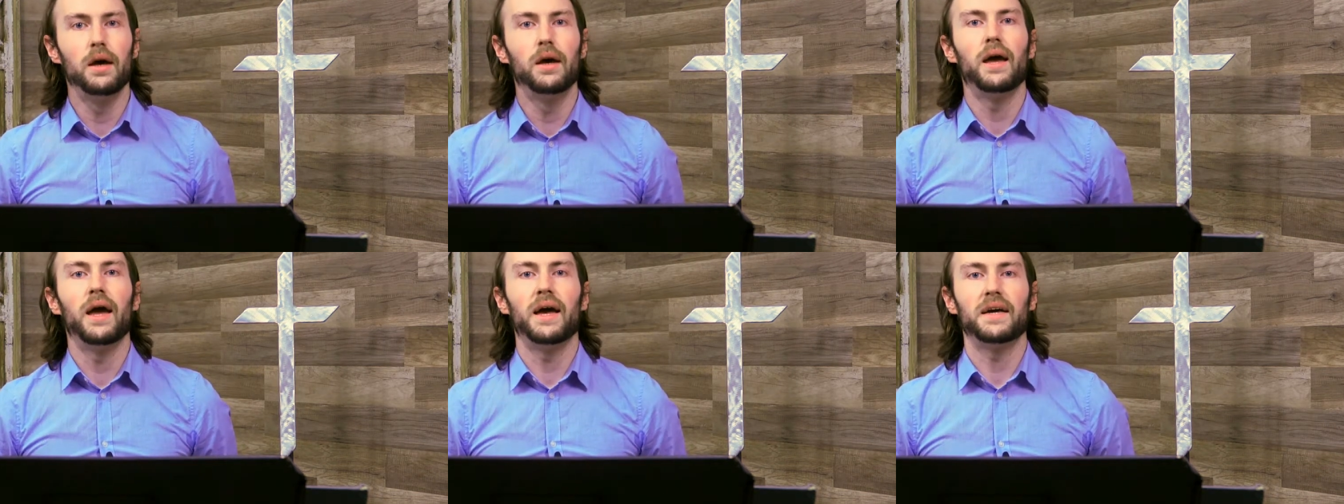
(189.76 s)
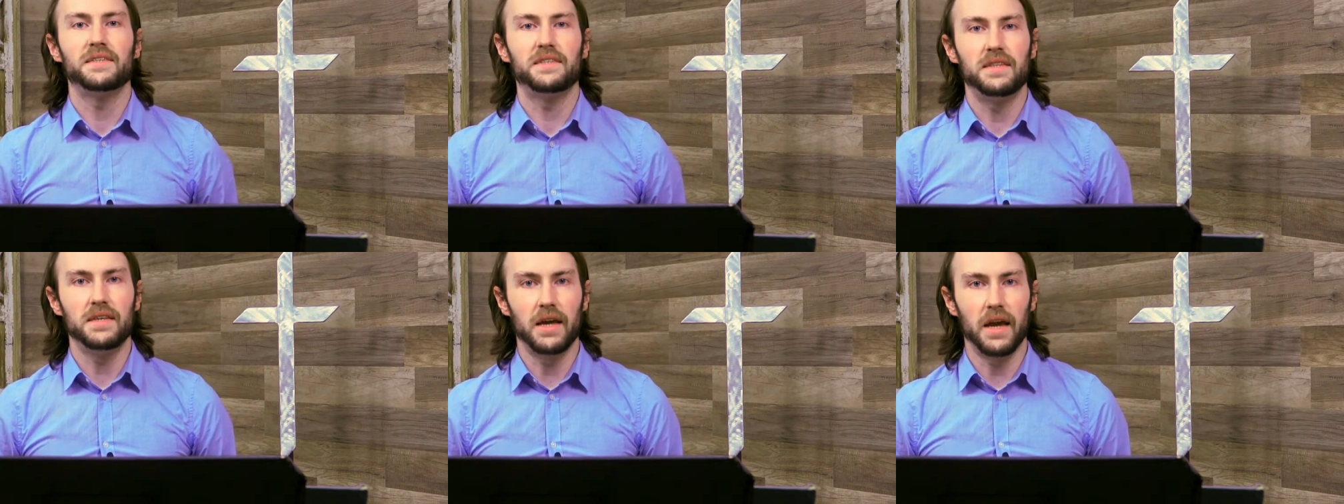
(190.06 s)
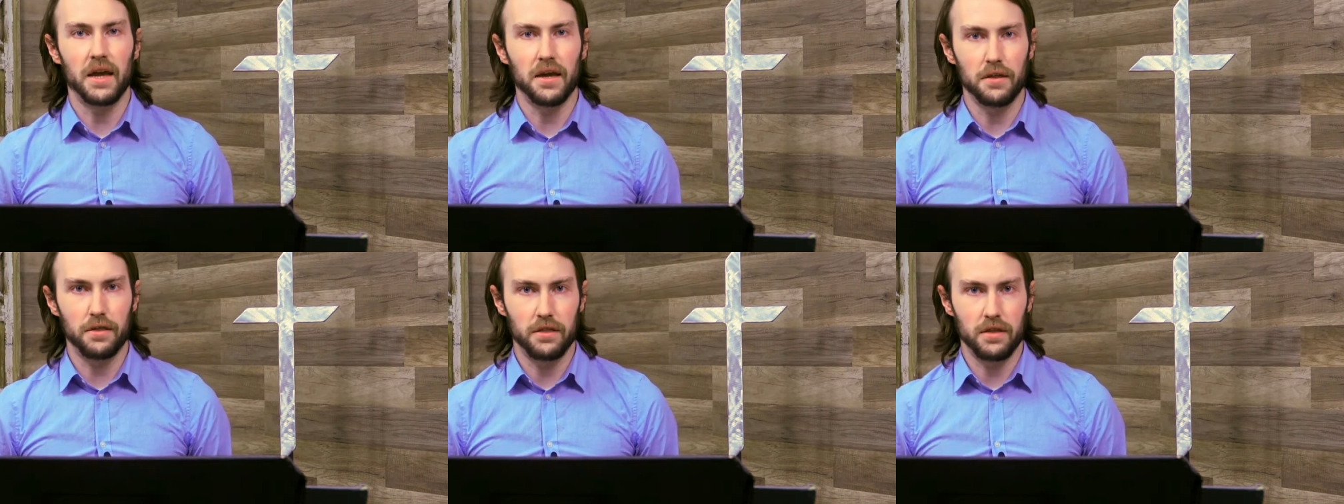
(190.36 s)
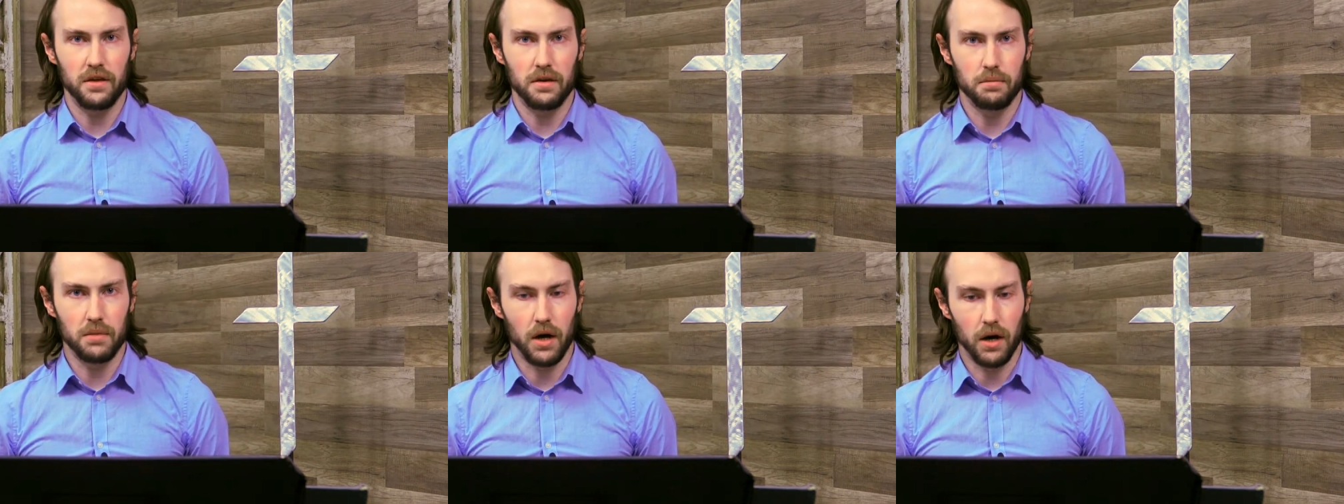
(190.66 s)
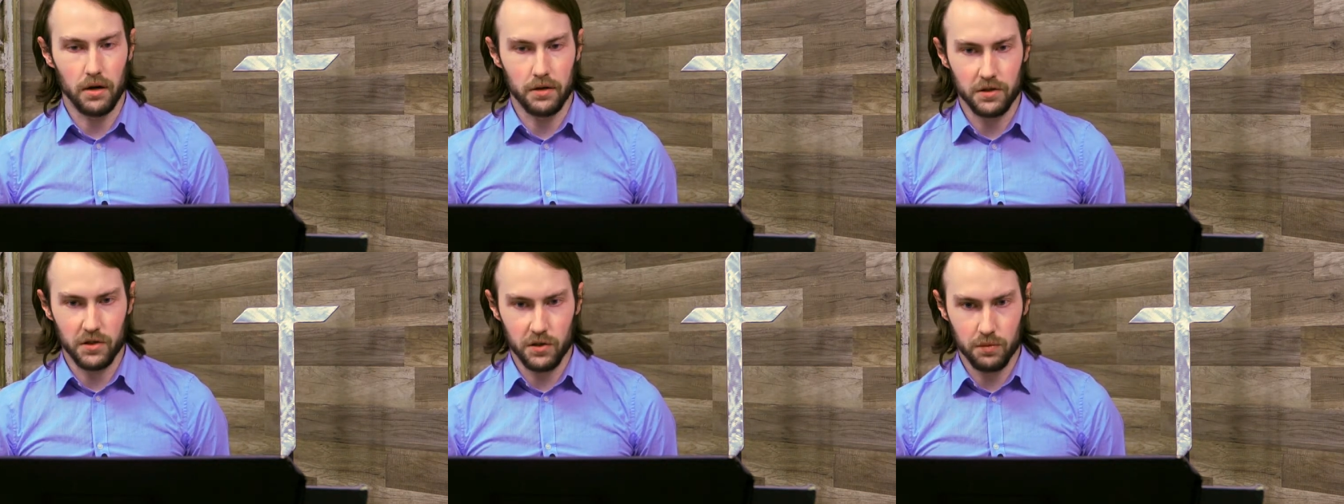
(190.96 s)
As the A theme
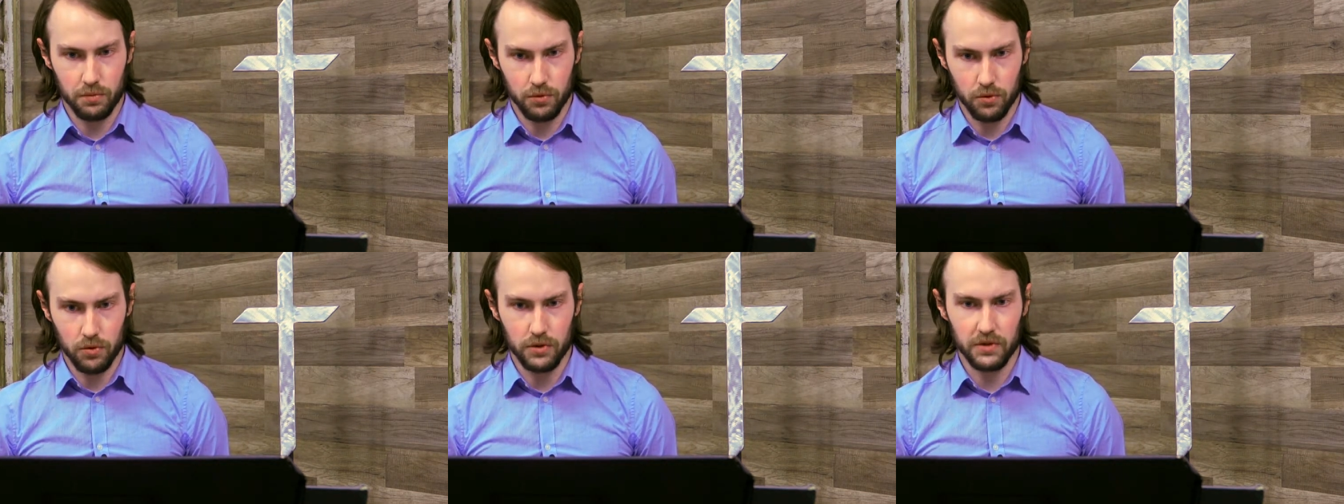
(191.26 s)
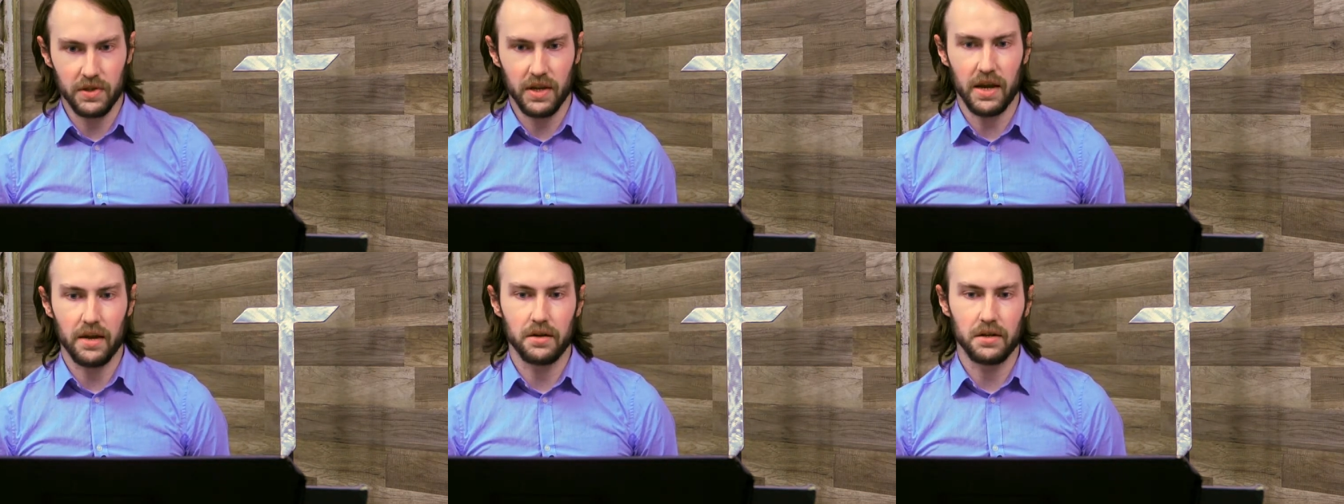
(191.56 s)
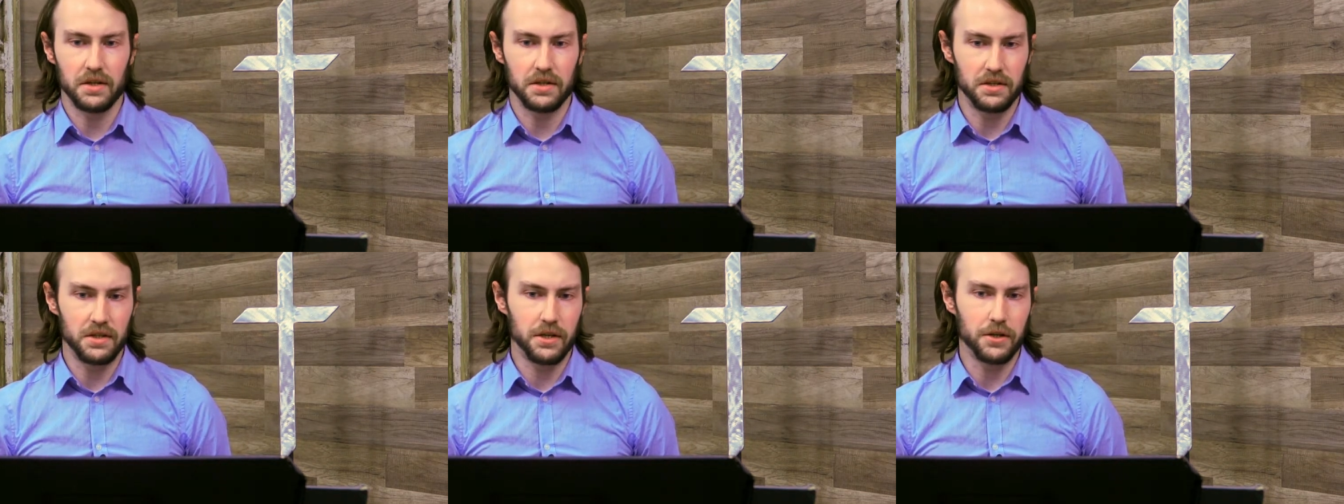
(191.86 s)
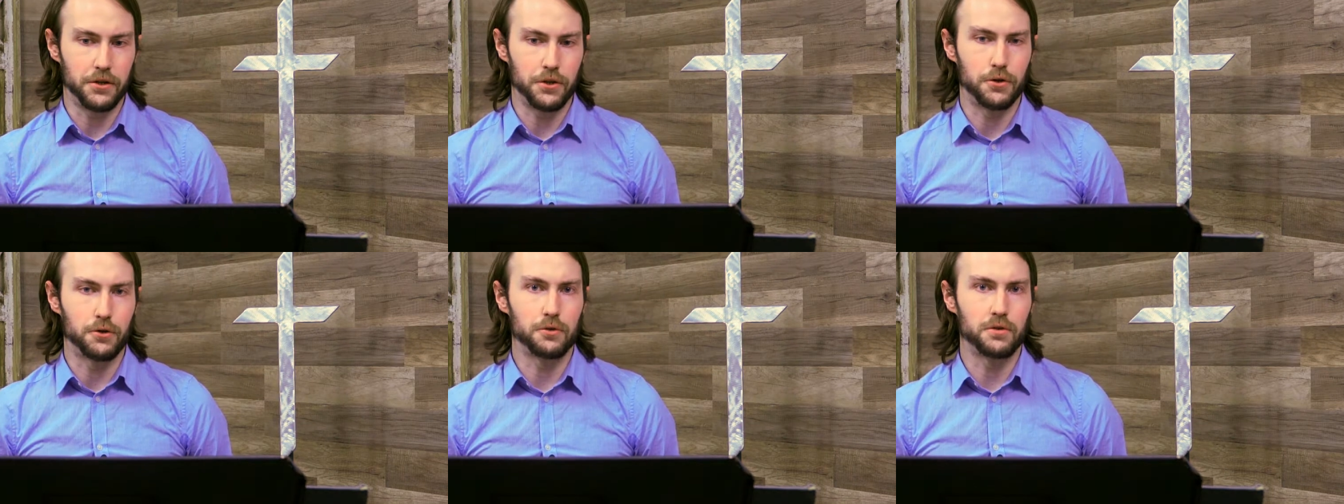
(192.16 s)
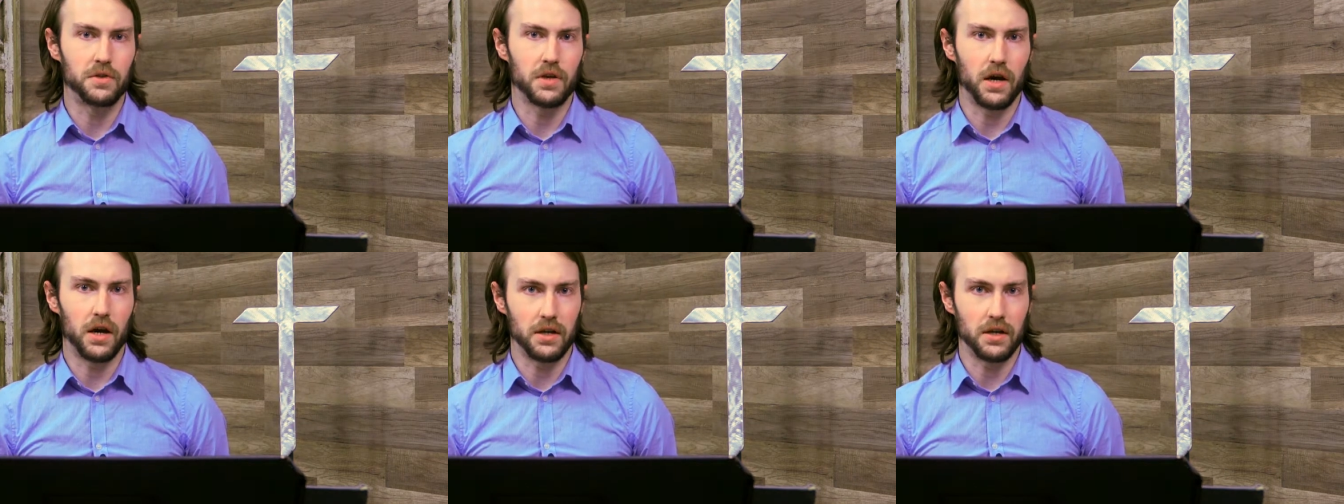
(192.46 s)
unspools and continues,